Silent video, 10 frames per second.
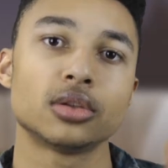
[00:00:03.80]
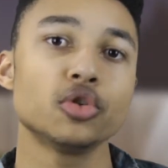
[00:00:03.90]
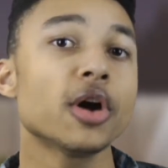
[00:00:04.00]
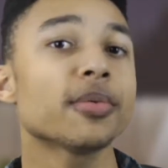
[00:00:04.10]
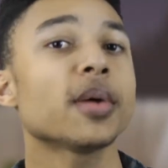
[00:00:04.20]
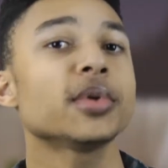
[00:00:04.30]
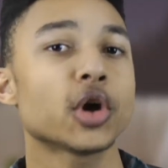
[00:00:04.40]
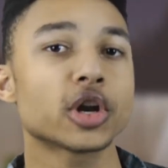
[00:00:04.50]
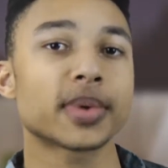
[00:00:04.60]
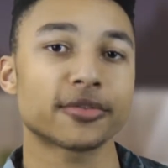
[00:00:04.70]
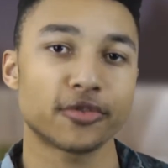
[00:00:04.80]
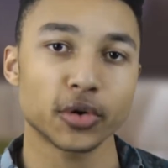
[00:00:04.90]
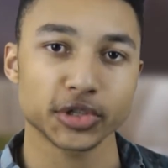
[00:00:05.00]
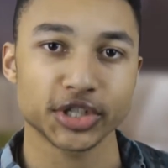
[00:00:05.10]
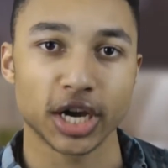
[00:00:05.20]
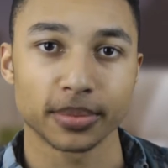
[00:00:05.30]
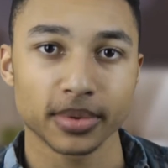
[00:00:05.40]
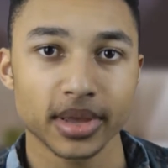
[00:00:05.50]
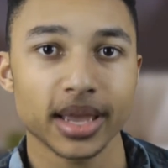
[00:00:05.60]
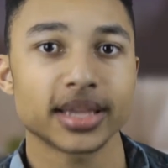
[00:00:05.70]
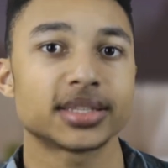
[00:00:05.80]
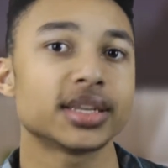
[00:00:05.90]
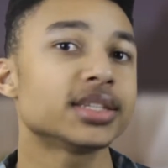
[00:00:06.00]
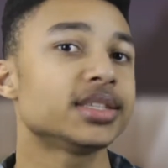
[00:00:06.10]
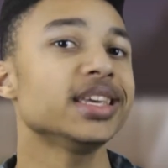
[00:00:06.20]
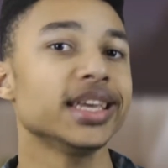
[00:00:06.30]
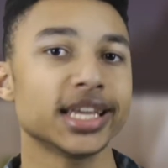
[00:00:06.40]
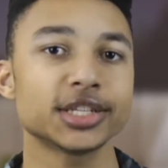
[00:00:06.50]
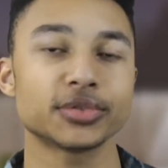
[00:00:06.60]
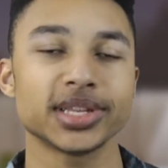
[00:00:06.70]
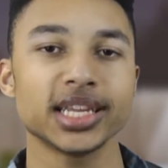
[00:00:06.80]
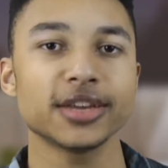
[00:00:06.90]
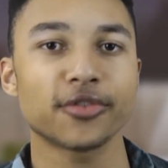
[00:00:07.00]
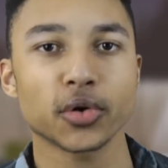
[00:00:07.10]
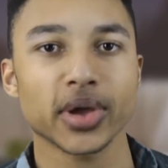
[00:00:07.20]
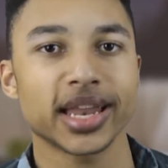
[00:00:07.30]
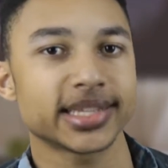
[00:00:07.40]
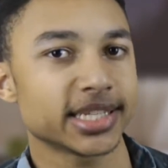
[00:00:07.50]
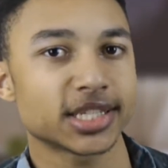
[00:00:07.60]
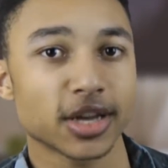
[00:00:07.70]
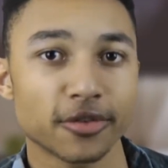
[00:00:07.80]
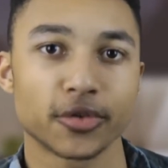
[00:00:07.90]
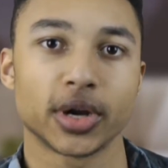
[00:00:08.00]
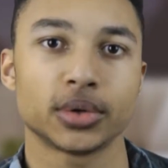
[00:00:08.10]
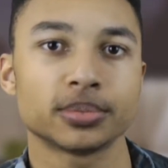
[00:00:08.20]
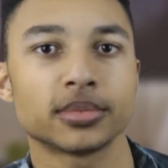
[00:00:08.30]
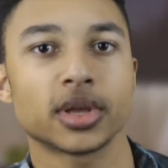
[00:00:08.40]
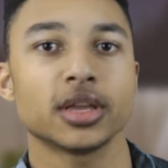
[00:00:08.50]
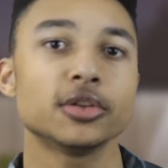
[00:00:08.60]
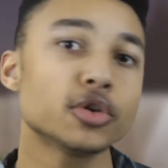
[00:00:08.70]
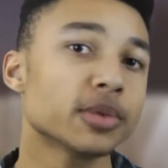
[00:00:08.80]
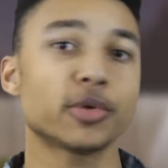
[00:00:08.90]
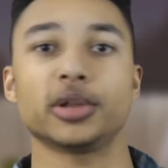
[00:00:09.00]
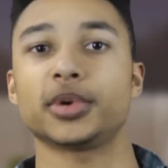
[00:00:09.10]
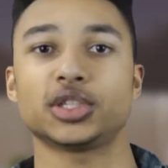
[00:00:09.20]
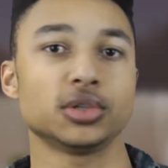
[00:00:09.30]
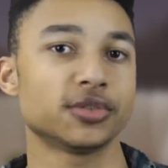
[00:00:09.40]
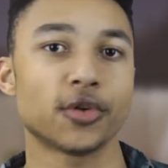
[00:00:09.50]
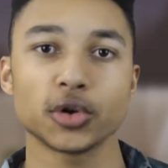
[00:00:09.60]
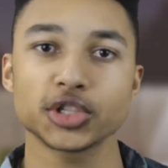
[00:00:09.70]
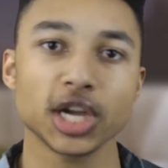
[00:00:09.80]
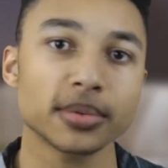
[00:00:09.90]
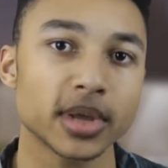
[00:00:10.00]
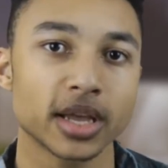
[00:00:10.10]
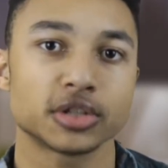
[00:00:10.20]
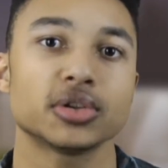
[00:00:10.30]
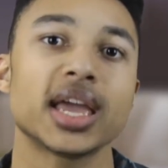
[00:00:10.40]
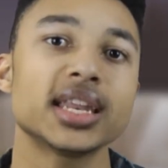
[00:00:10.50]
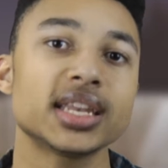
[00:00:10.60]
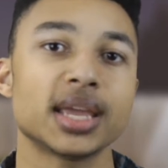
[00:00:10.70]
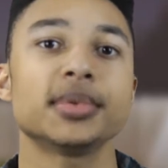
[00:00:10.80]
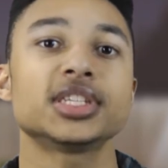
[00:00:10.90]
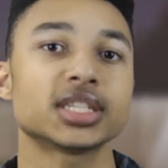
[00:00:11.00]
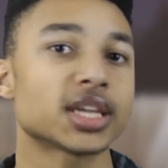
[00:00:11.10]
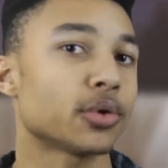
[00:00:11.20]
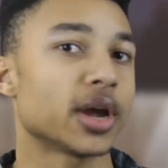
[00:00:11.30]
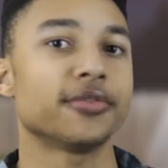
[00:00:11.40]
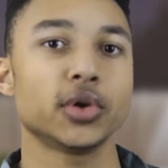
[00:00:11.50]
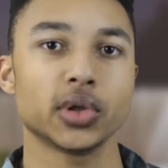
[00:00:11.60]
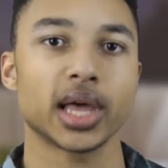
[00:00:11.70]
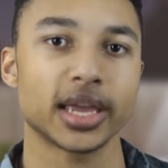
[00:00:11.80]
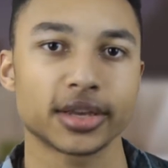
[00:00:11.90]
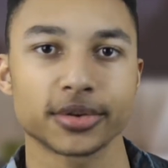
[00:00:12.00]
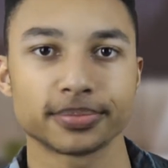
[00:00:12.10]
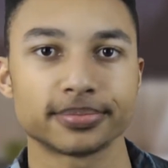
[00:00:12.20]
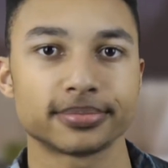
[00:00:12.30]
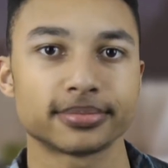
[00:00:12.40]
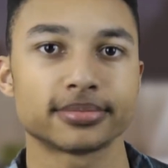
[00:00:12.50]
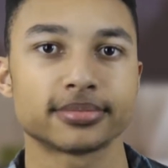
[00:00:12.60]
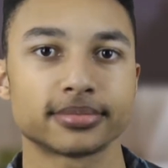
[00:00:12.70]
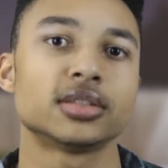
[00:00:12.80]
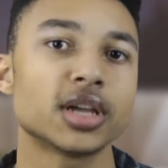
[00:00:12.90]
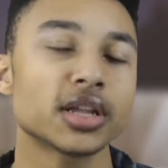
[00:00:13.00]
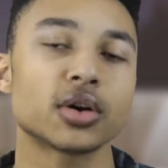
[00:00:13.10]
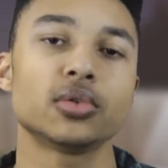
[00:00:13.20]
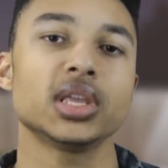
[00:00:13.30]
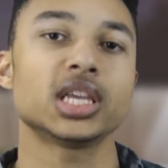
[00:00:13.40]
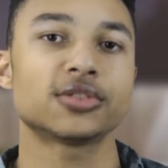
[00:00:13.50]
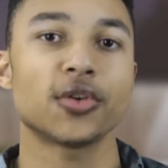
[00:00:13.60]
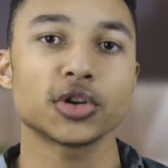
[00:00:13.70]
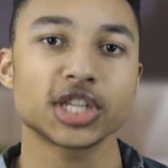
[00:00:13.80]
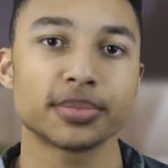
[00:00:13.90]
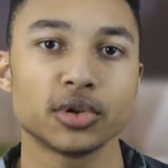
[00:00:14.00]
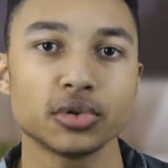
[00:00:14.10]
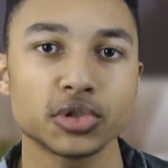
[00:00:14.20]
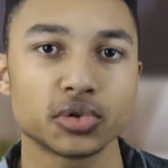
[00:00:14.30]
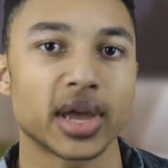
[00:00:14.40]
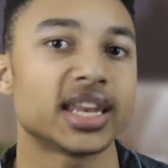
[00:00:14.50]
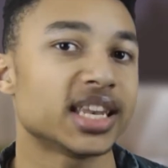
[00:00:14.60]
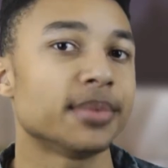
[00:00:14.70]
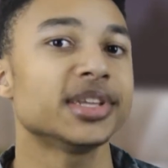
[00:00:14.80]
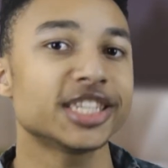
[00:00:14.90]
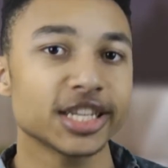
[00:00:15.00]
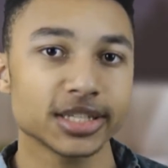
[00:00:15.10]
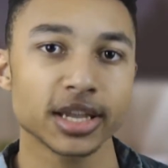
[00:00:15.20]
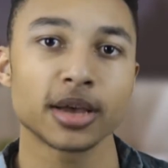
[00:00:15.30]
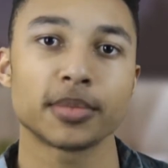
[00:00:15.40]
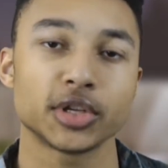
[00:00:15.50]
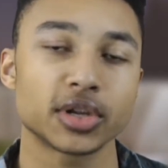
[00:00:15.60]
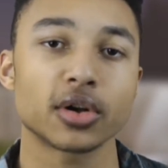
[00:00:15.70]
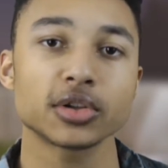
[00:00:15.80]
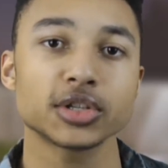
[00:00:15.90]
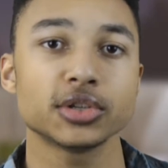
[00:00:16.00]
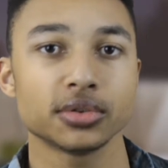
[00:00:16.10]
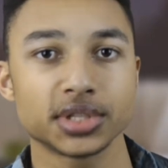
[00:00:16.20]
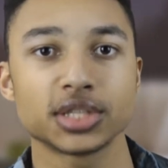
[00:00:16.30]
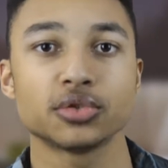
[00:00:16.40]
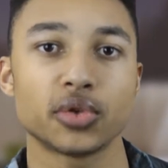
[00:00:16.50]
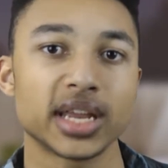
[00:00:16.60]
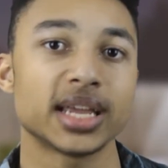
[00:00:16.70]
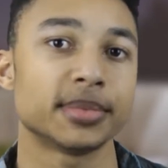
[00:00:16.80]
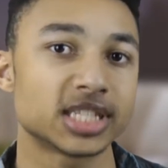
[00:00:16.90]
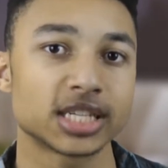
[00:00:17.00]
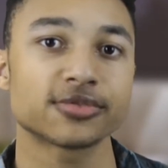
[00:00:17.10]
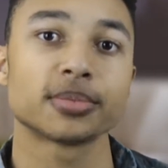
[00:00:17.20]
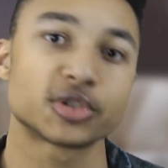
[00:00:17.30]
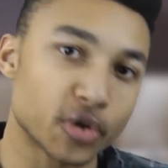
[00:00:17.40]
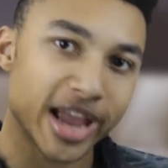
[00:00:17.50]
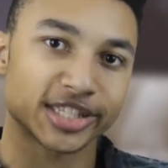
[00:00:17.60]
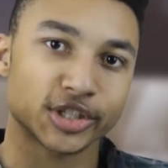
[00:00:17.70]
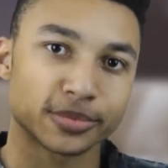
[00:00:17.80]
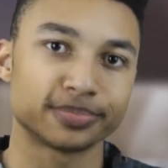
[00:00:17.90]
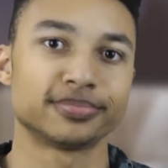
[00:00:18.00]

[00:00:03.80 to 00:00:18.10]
You have probably heard about Photoshop, as it is the industry-leading photo editing software. You can pretty much use Photoshop to edit images however you like. Not only is Photoshop used to edit images, but you can also use it to create images from scratch.